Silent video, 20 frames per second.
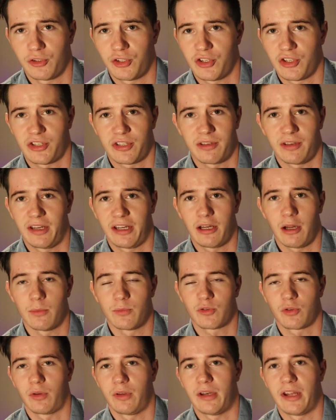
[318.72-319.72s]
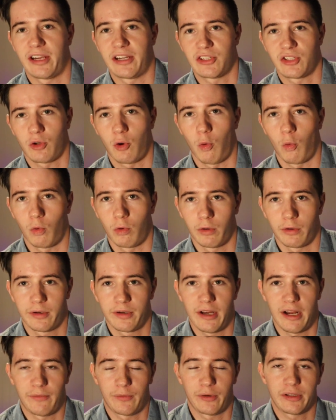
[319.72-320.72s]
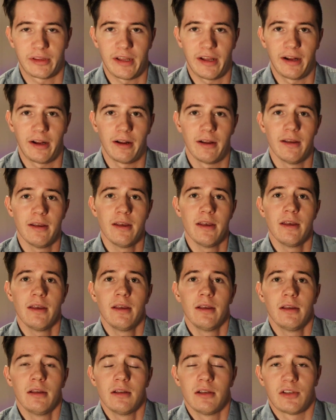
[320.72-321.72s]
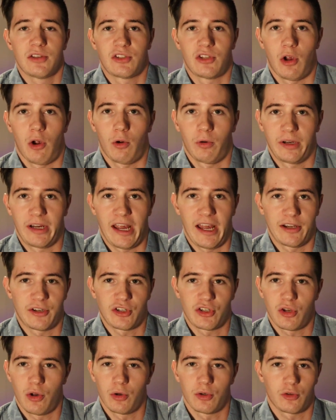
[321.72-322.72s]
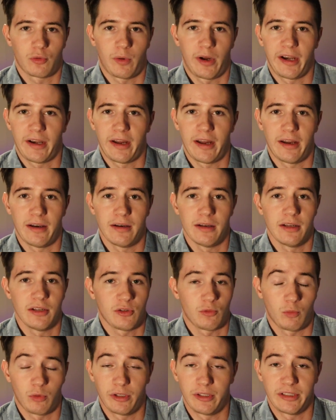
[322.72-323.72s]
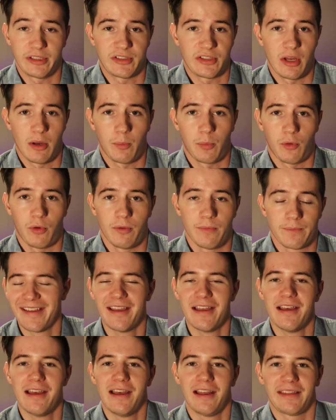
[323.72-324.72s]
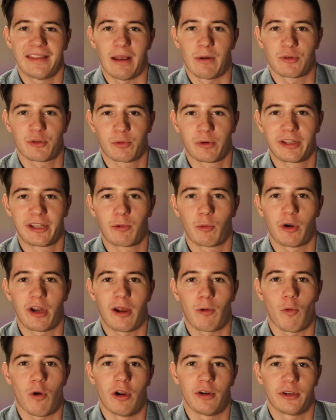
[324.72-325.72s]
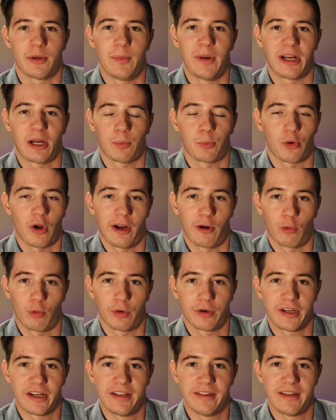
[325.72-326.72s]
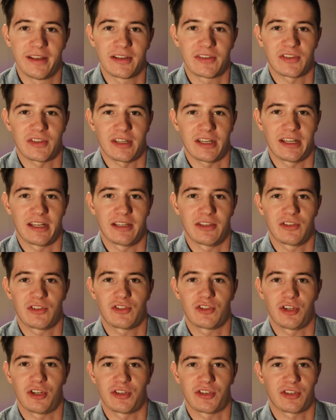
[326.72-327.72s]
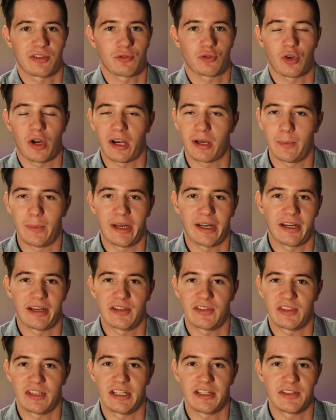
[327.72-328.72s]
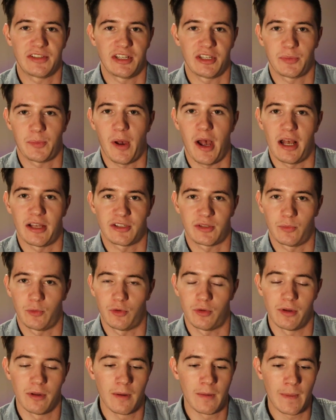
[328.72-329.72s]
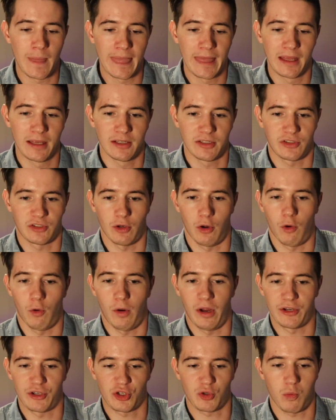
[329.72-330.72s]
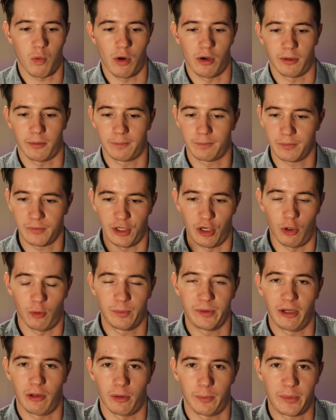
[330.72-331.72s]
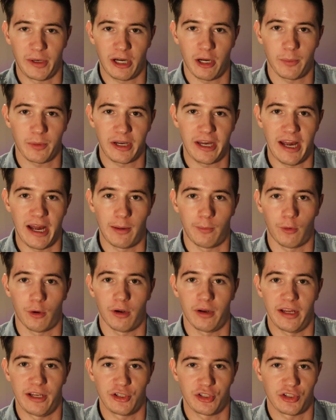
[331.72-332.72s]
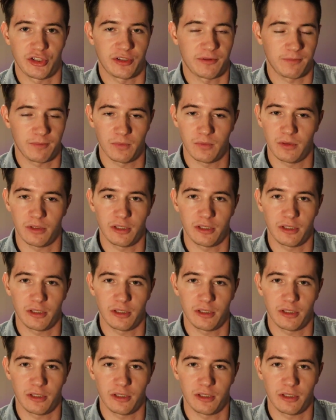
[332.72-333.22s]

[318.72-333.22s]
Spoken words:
it comes with a nice cord and everything. So yeah, it just hooks right in. It's really simple. That was really what I wanted to make a priority in this, is just try to make it as easy as possible. So I just want to, be able to pick up a camera and just,